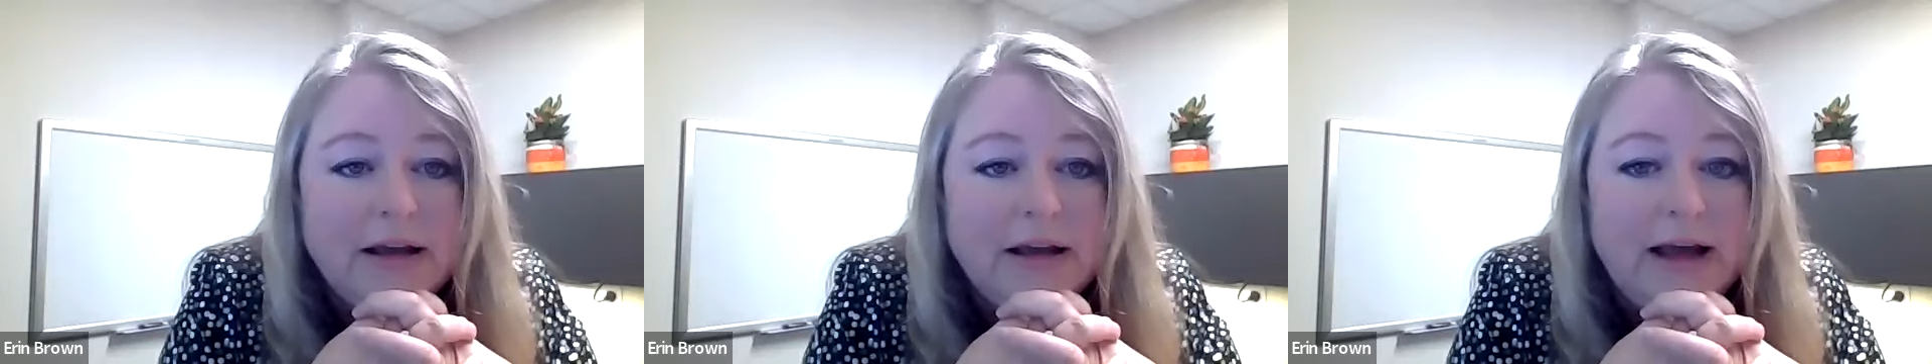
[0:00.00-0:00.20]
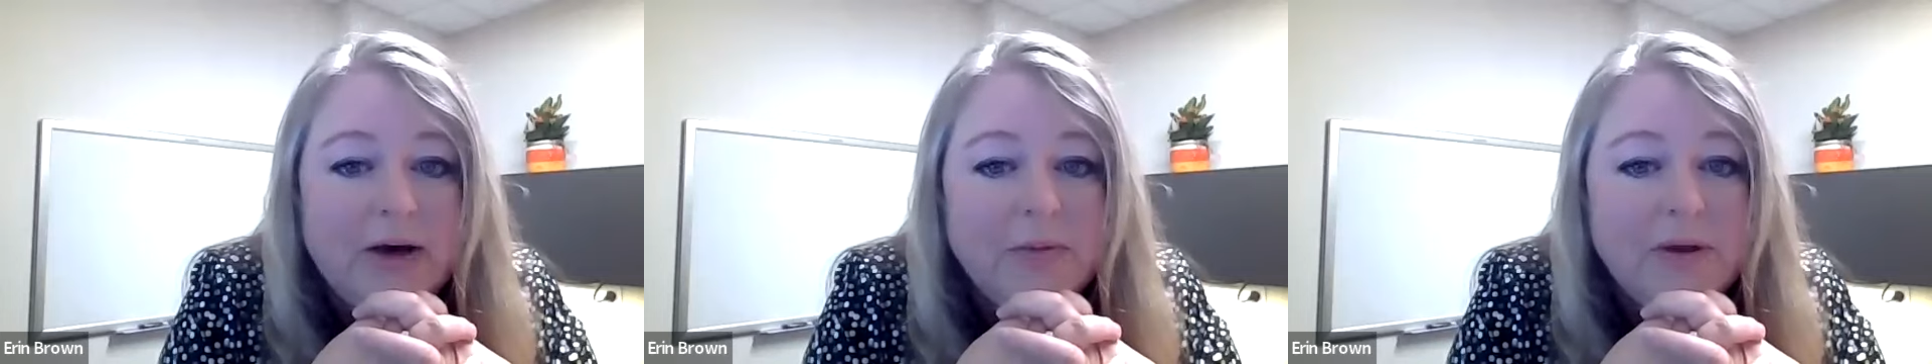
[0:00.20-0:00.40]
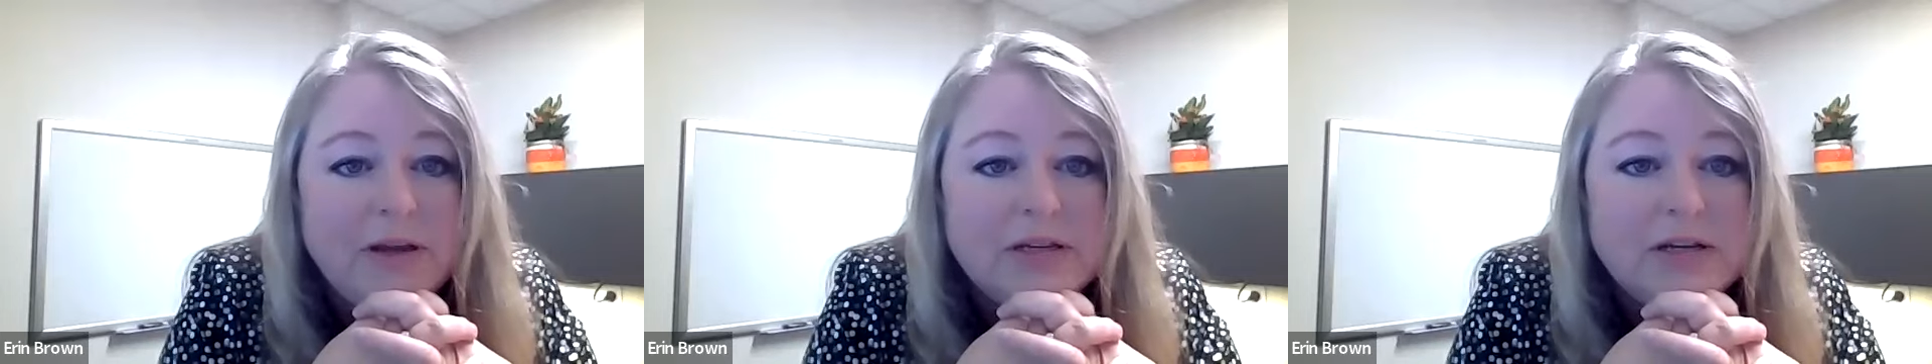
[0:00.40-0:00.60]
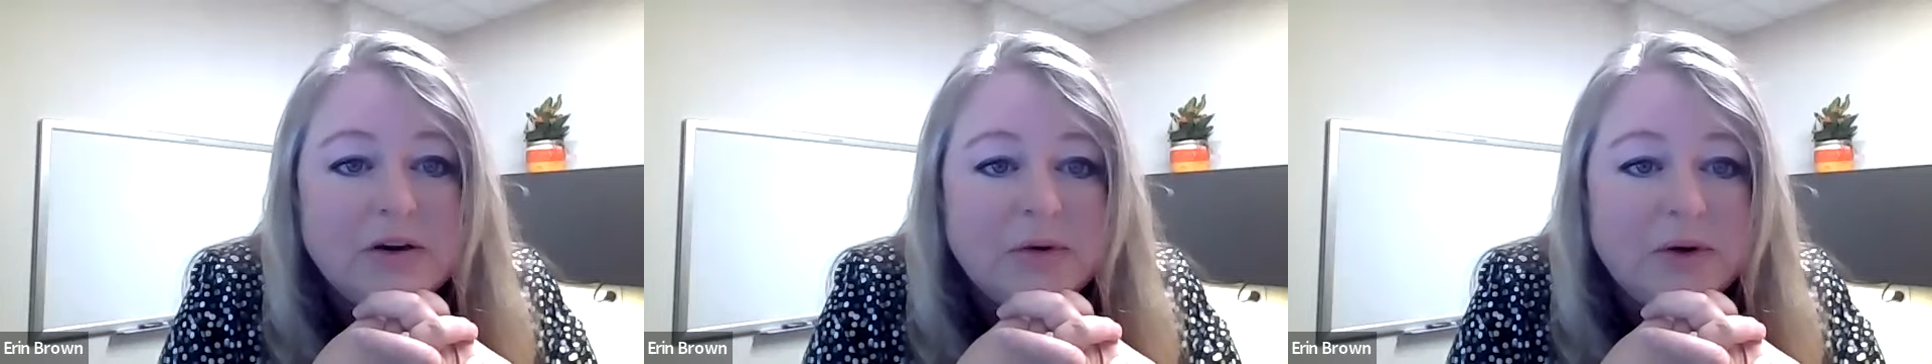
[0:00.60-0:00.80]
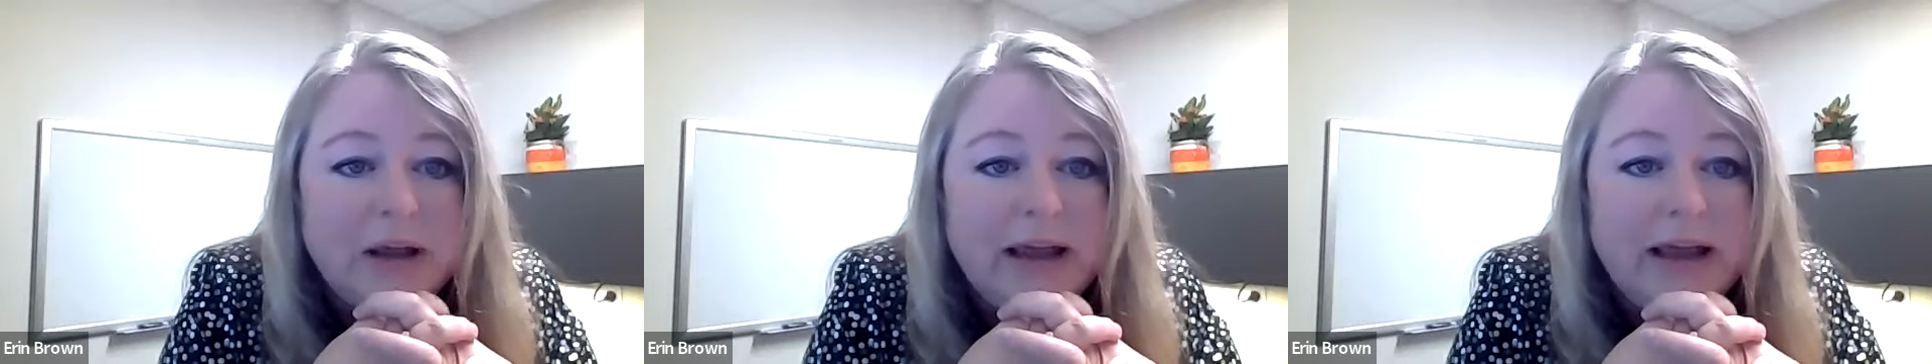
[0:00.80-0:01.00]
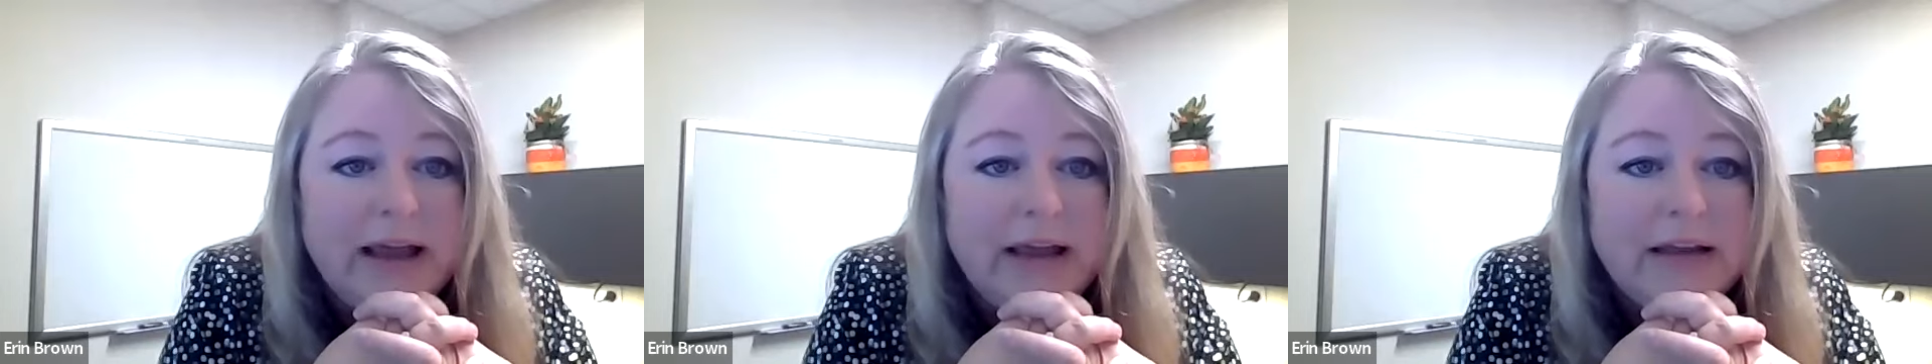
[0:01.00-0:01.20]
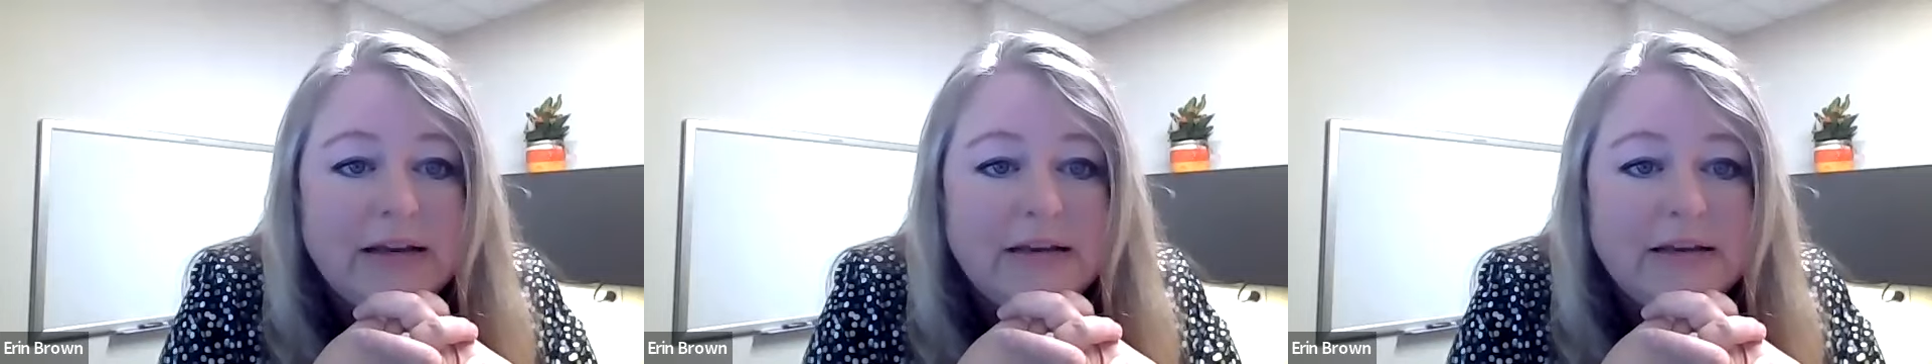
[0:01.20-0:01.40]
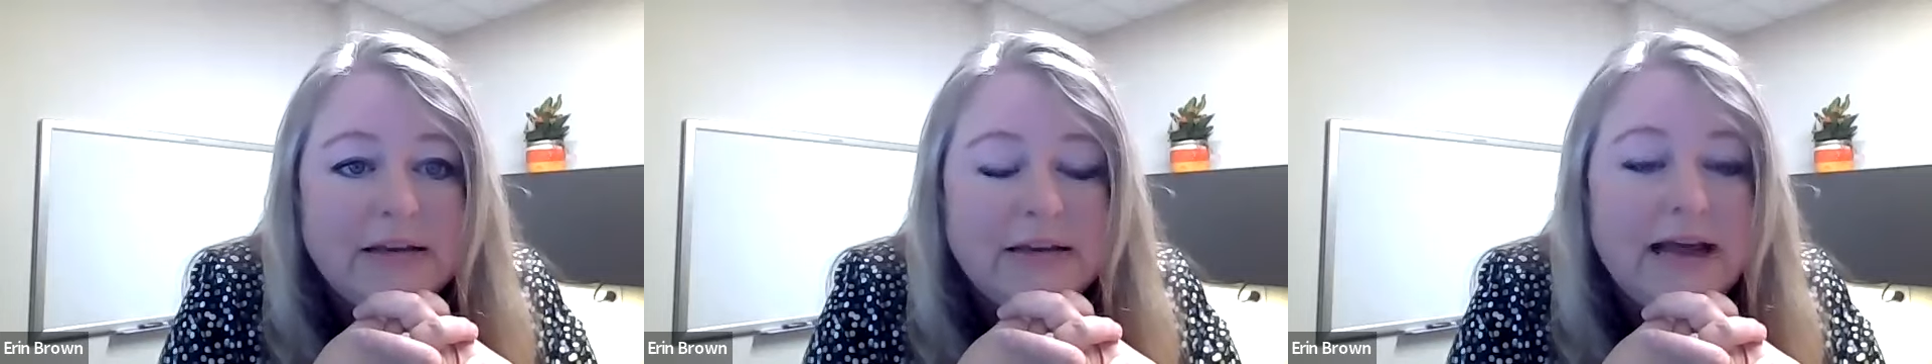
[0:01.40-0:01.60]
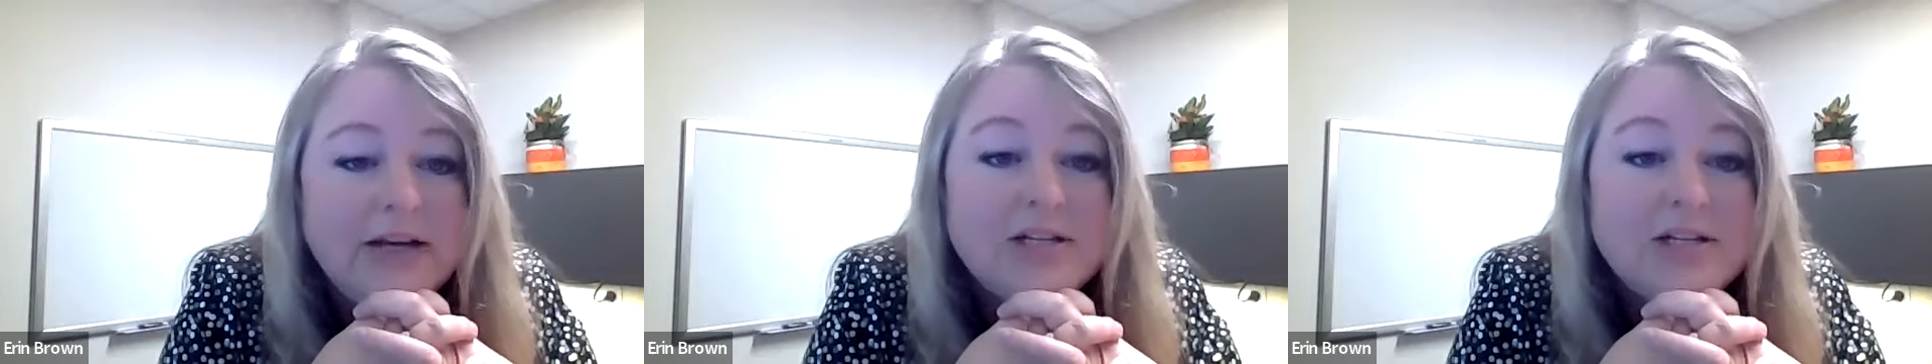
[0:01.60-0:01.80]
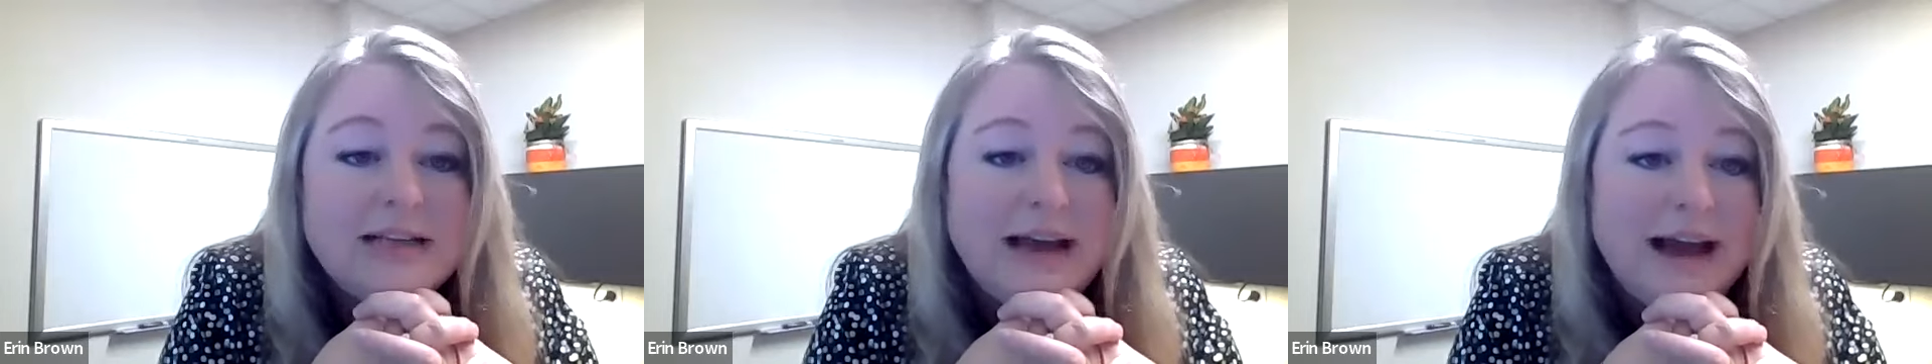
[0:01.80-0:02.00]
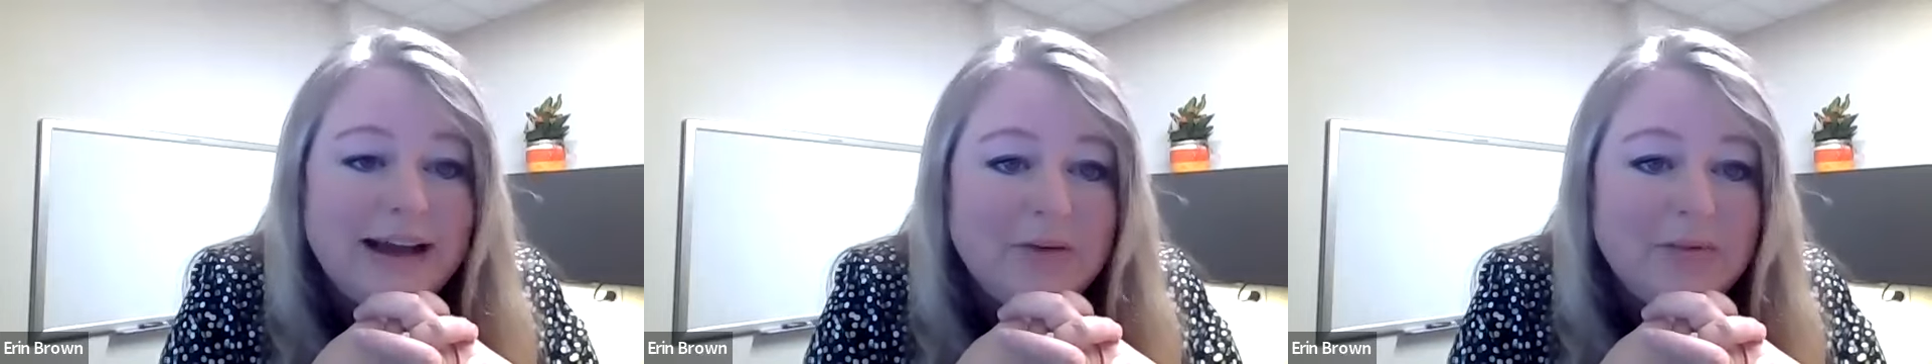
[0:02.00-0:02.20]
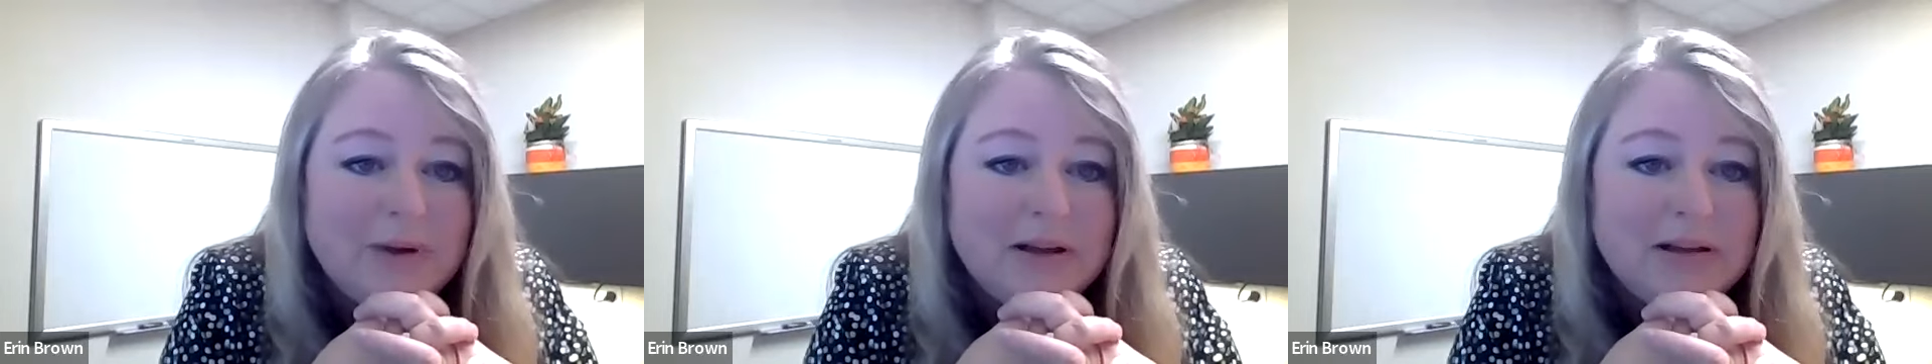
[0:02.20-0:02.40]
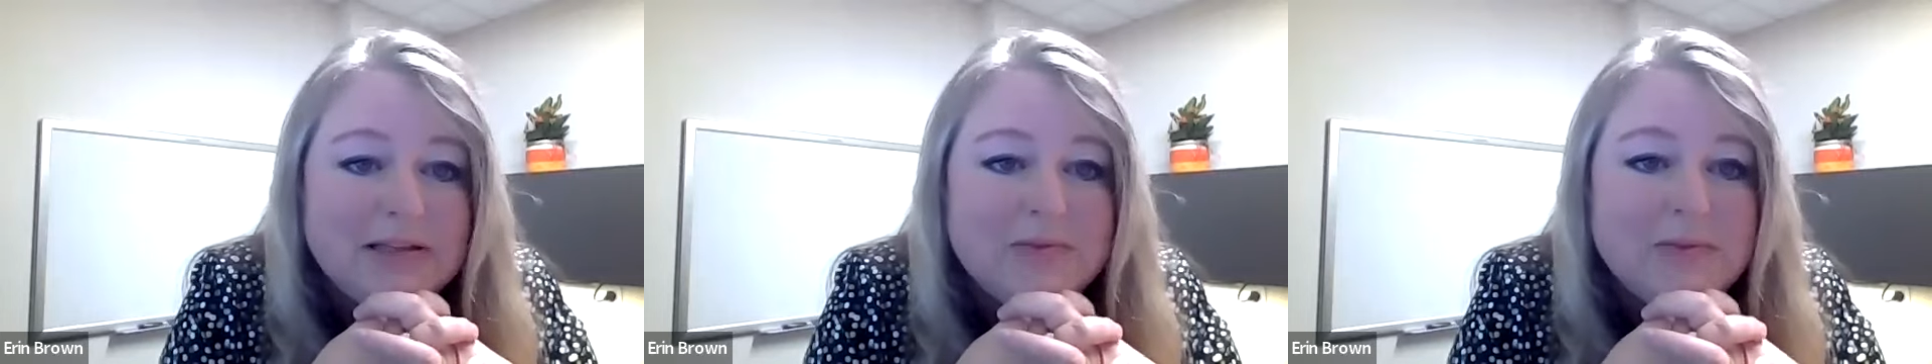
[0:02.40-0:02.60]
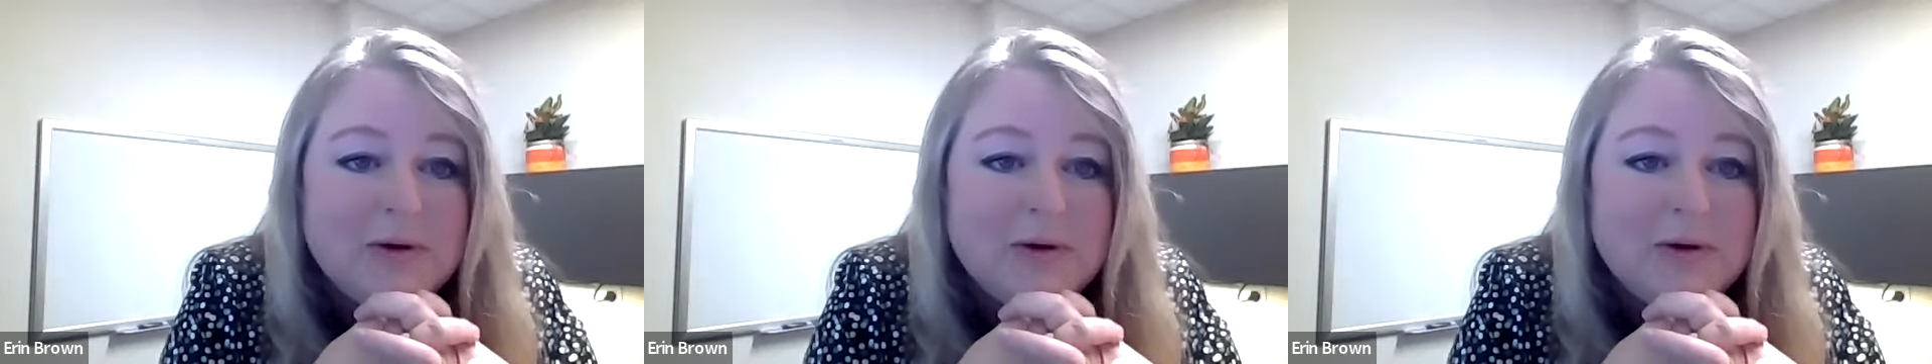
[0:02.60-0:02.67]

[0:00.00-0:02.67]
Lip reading: helping to create not just documents,